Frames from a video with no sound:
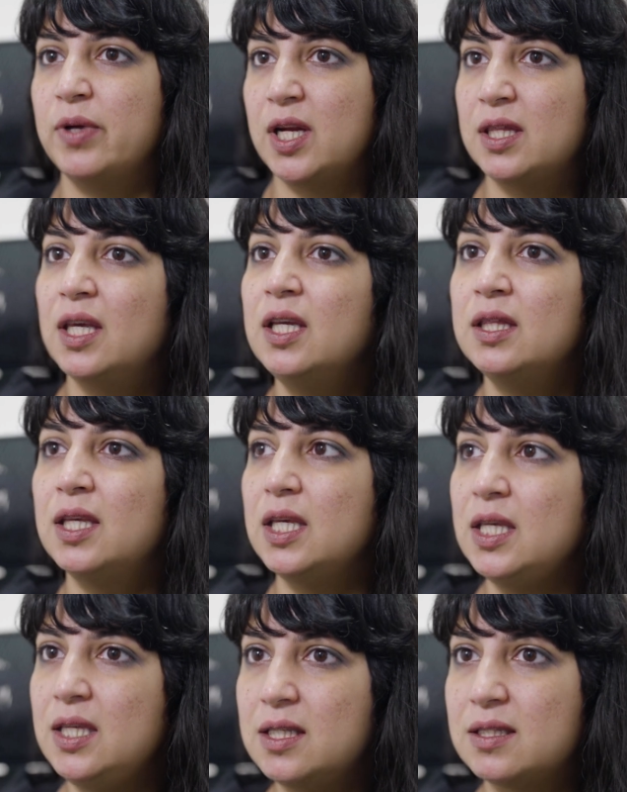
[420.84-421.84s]
but I think in the
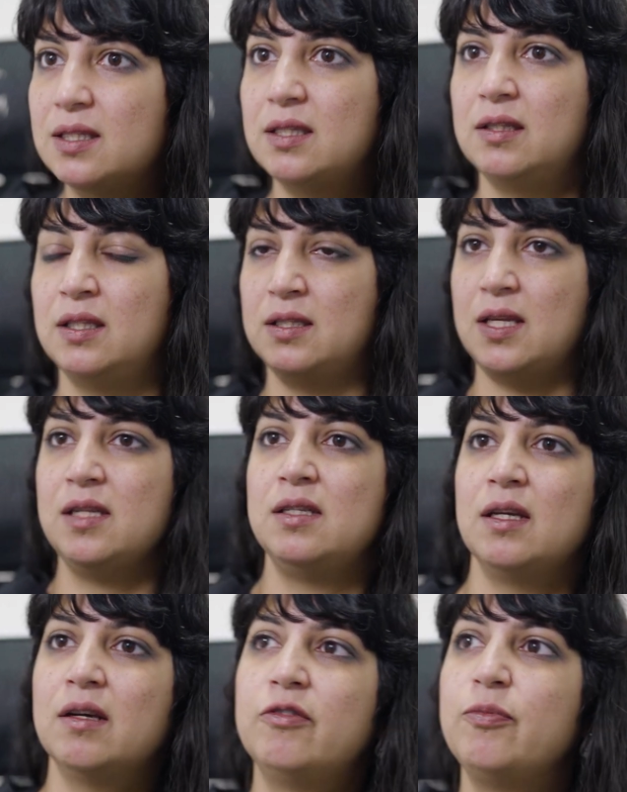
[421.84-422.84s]
East, this
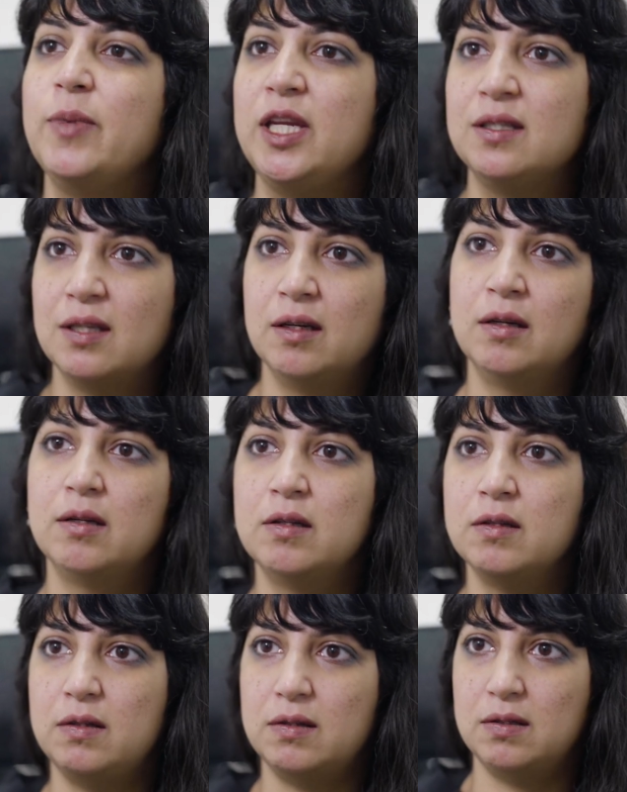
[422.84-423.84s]
idea of
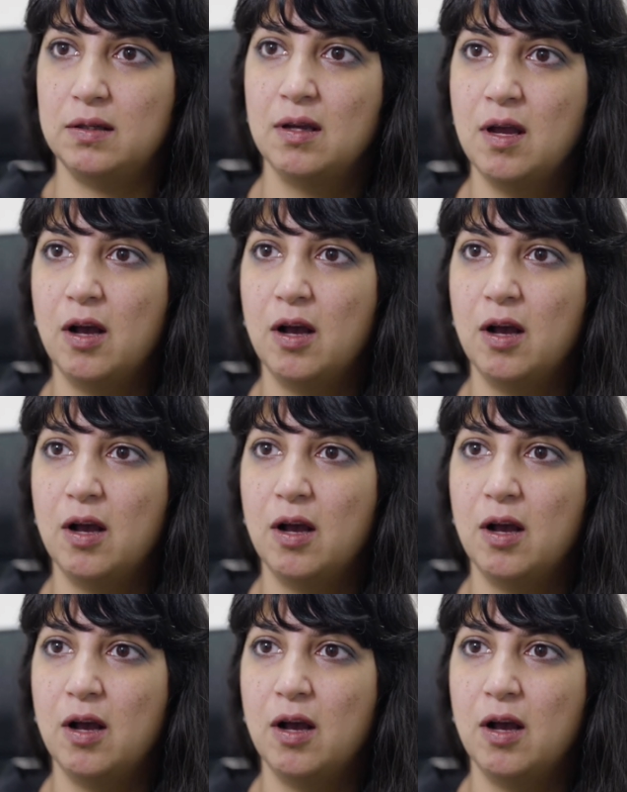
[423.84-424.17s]
maintenance,